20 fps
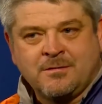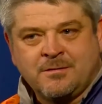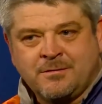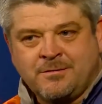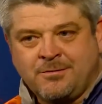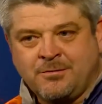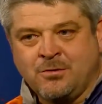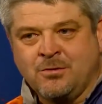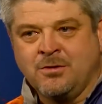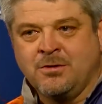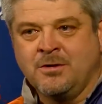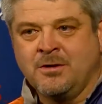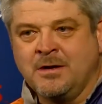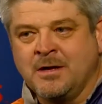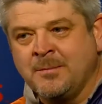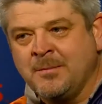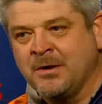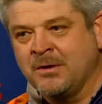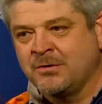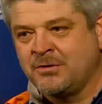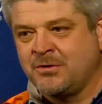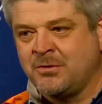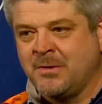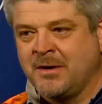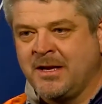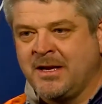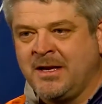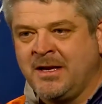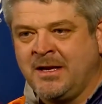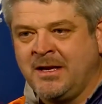For about
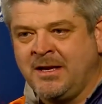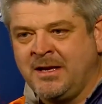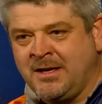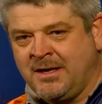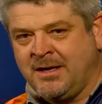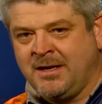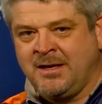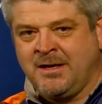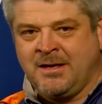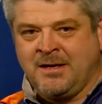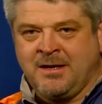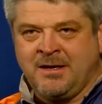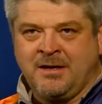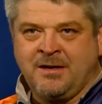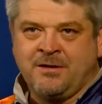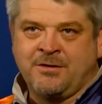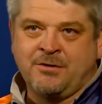20,